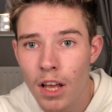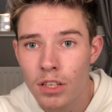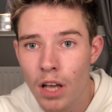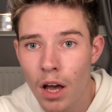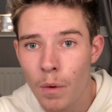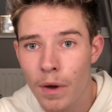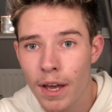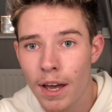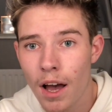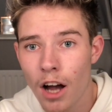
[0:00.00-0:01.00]
So
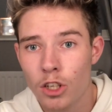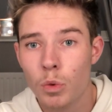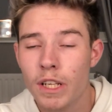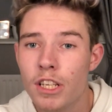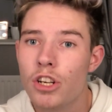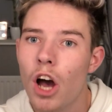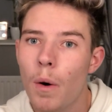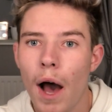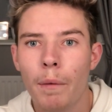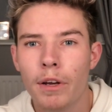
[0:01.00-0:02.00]
I just wanted to
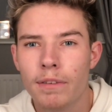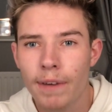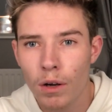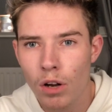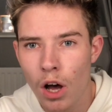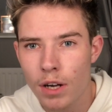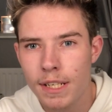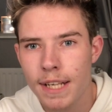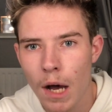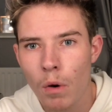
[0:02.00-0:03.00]
know how it'd feel like
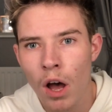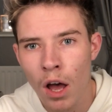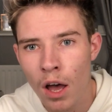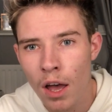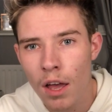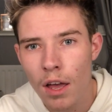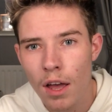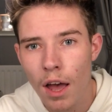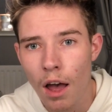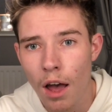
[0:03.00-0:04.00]
to tell her
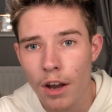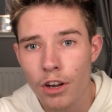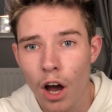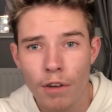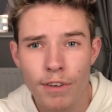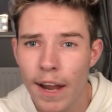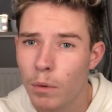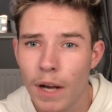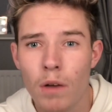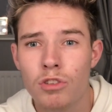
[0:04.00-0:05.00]
and not for
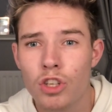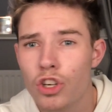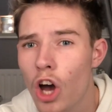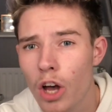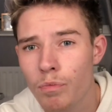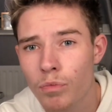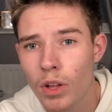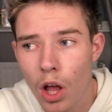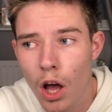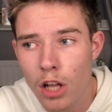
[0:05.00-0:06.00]
anyone else to know.
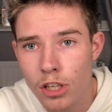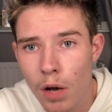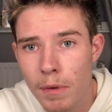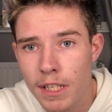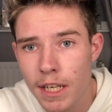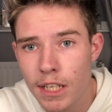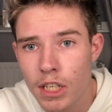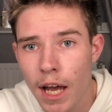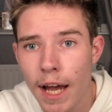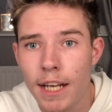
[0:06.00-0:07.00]
I told my
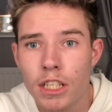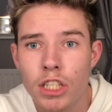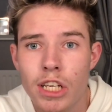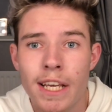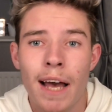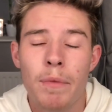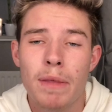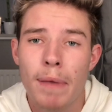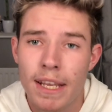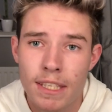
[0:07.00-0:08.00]
teacher and she gave me
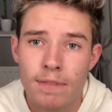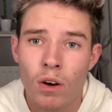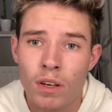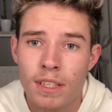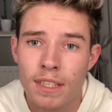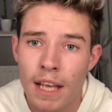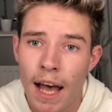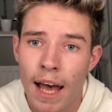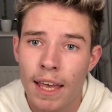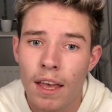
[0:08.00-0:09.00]
the best advice to
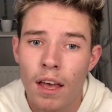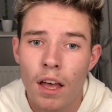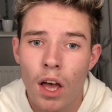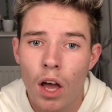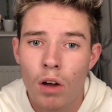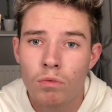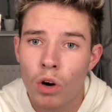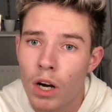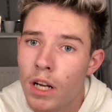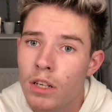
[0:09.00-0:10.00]
say,
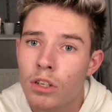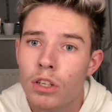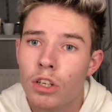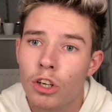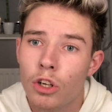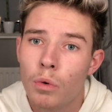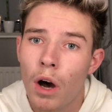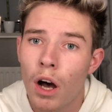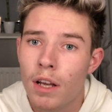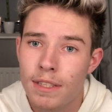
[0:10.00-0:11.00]
Ryan, you
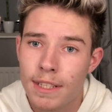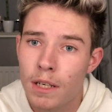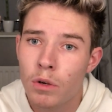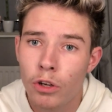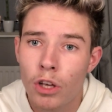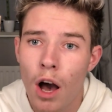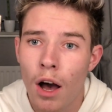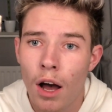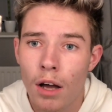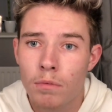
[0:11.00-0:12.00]
are still who you
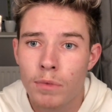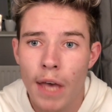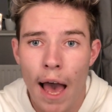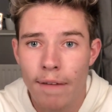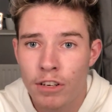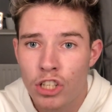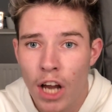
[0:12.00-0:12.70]
are. You haven't